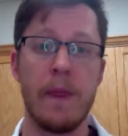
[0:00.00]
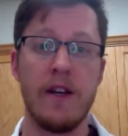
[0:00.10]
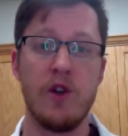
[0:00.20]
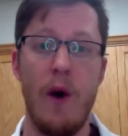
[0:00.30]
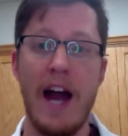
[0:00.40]

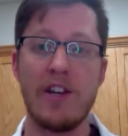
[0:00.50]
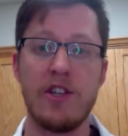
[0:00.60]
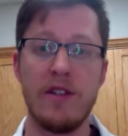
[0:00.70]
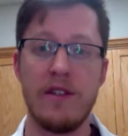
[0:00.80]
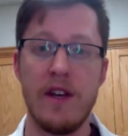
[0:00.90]
So
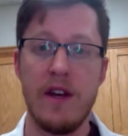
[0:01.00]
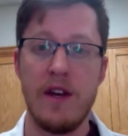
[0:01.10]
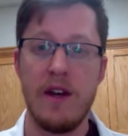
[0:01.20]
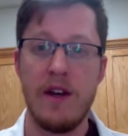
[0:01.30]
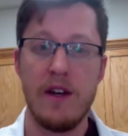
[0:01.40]
actions
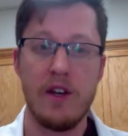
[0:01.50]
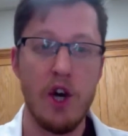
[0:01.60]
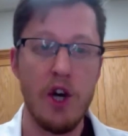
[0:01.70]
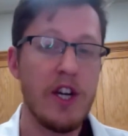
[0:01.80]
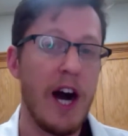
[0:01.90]

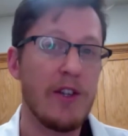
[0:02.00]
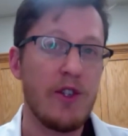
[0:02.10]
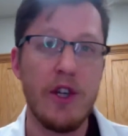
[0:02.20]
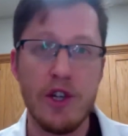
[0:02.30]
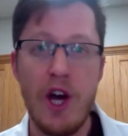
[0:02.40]
could cost
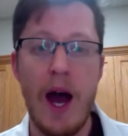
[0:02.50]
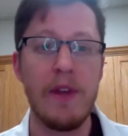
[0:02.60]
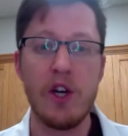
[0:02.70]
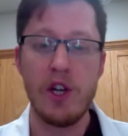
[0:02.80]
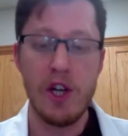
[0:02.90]
you your job.
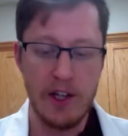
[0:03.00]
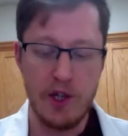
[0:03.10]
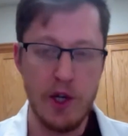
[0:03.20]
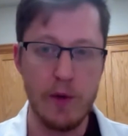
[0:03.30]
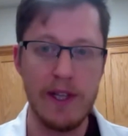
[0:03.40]
They could cost
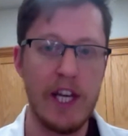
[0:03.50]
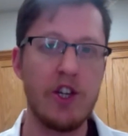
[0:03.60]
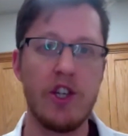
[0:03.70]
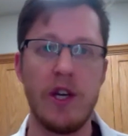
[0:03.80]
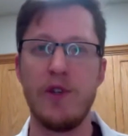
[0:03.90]
you your
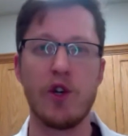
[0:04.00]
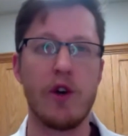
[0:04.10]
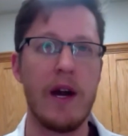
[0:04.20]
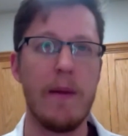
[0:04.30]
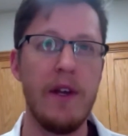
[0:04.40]
relationships, your
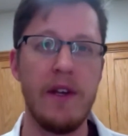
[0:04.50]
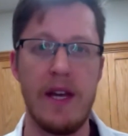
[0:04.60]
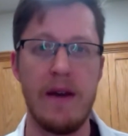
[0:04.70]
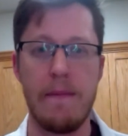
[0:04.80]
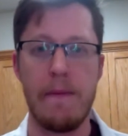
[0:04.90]

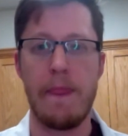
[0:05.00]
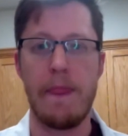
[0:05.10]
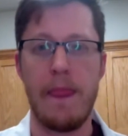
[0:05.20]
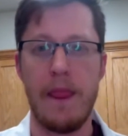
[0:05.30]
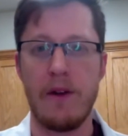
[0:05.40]
credibility,
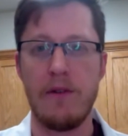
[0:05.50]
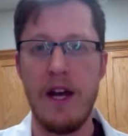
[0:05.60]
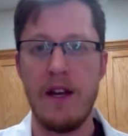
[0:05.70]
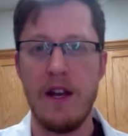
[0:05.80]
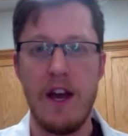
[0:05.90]

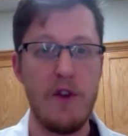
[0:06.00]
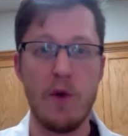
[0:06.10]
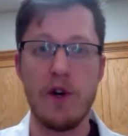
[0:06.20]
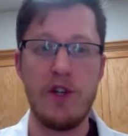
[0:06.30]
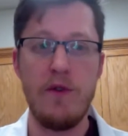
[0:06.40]
right? If you
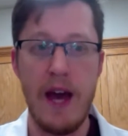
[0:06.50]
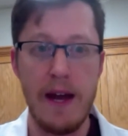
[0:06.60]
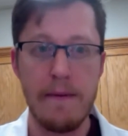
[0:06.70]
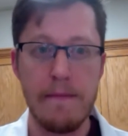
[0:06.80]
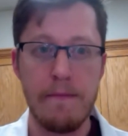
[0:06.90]
were to do that.
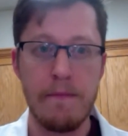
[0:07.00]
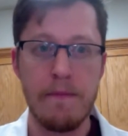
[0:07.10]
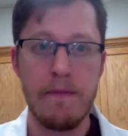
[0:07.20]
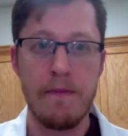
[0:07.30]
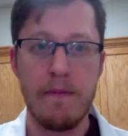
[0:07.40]

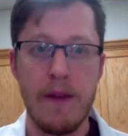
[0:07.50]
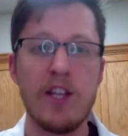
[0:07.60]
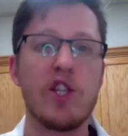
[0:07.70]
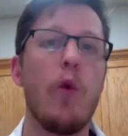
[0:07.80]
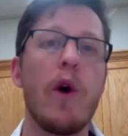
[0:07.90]

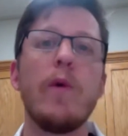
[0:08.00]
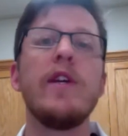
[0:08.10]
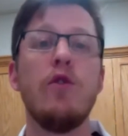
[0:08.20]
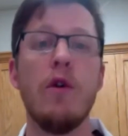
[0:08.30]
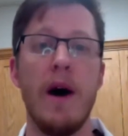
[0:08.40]
And so what do we
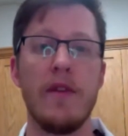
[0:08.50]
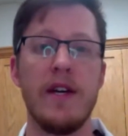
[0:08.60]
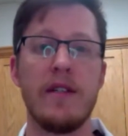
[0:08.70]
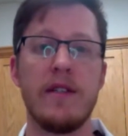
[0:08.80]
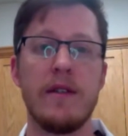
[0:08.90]
do about
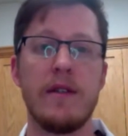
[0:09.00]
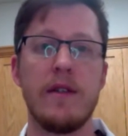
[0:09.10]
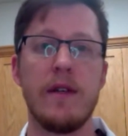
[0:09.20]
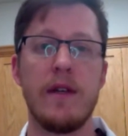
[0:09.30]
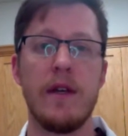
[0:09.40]
this?
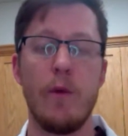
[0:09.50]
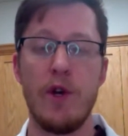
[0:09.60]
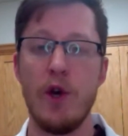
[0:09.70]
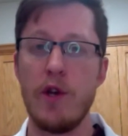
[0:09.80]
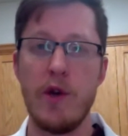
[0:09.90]
We
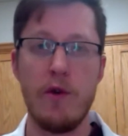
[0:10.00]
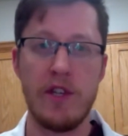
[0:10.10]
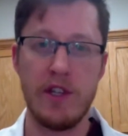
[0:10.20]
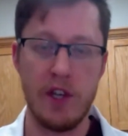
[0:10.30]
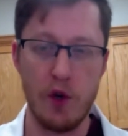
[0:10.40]
don't use
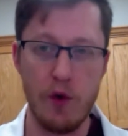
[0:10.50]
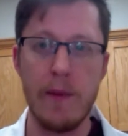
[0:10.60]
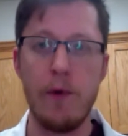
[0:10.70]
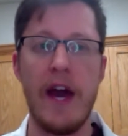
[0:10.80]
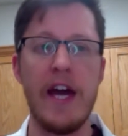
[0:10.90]
this
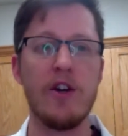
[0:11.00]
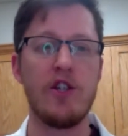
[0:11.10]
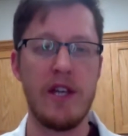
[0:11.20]
incredible energy